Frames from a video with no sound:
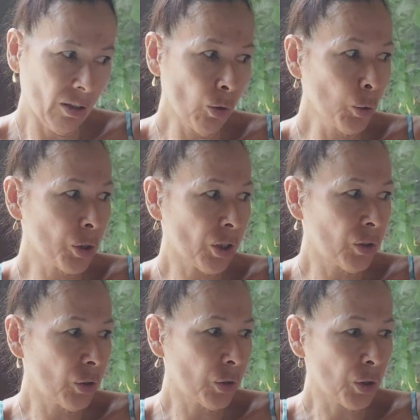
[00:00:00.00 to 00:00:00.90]
also,
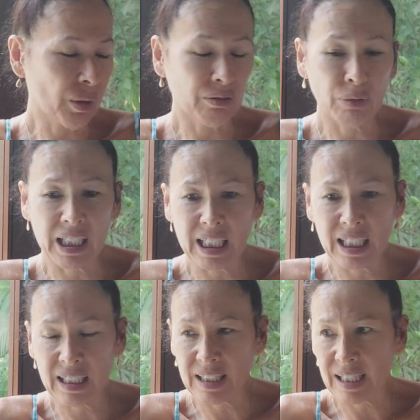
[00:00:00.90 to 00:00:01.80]
not doing
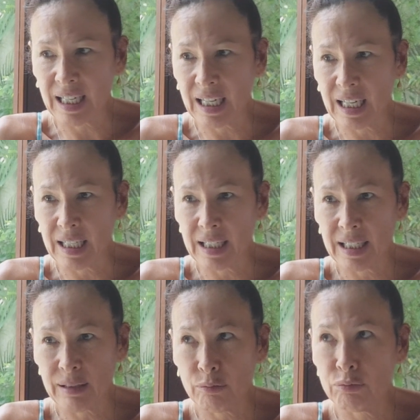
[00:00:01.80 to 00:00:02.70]
readings
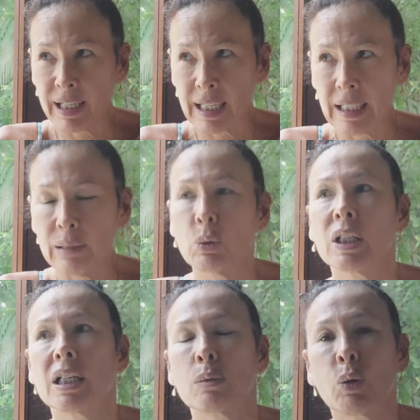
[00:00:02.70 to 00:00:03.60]
as readily
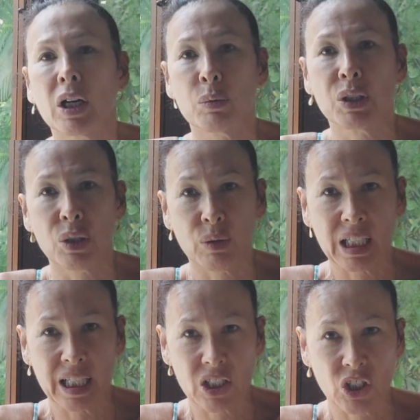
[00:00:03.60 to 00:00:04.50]
as what I was doing
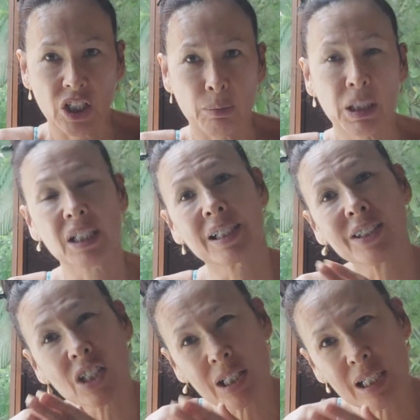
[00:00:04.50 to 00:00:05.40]
last year because it
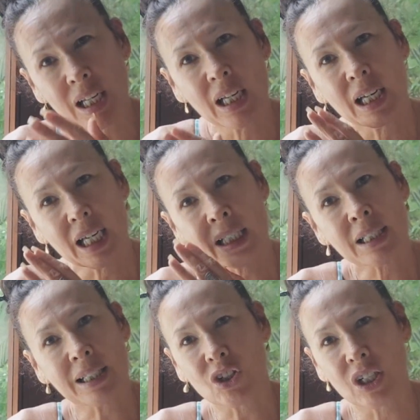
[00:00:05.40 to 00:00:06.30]
just it's
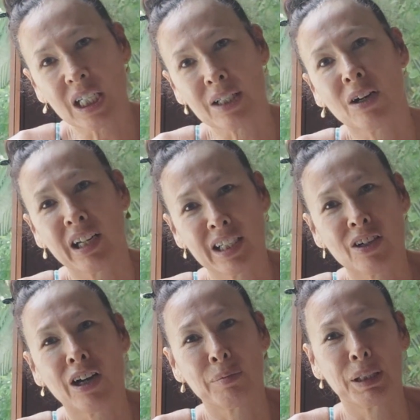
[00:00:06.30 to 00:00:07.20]
such an exciting
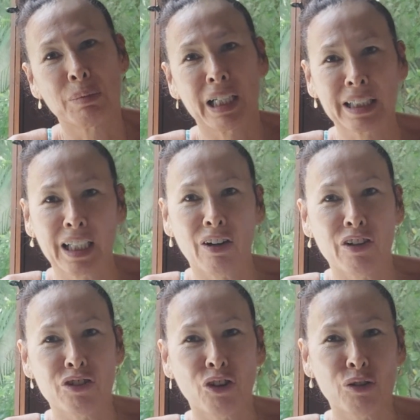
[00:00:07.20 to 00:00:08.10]
time in the market.
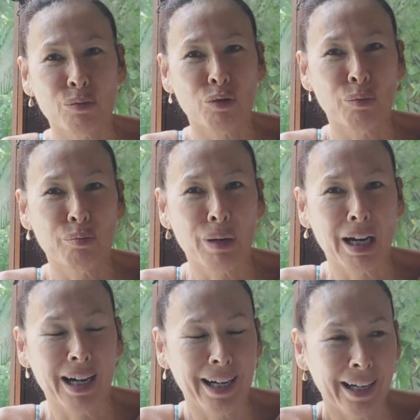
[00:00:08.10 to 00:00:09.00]
I don't want
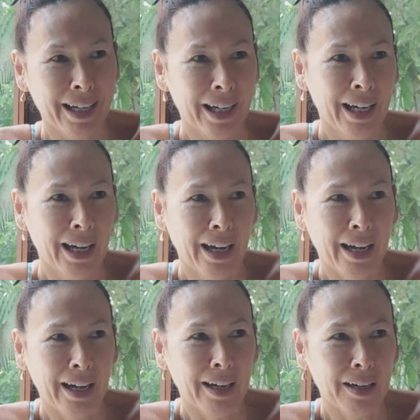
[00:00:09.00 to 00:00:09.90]
my
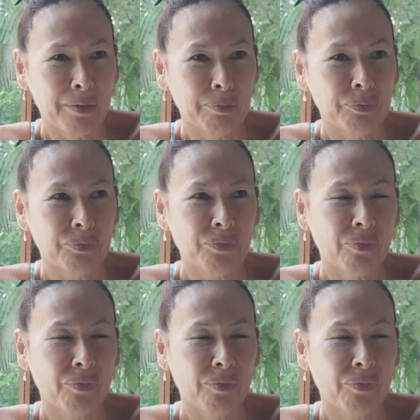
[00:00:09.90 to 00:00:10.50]
um,